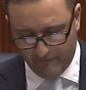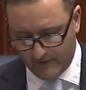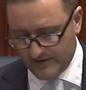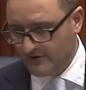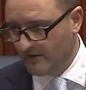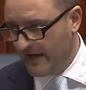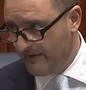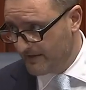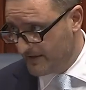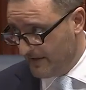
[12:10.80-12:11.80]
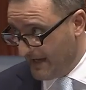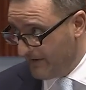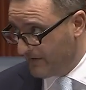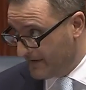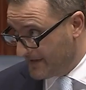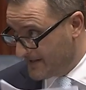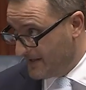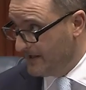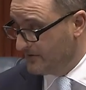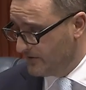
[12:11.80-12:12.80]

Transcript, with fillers: for his strong advocacy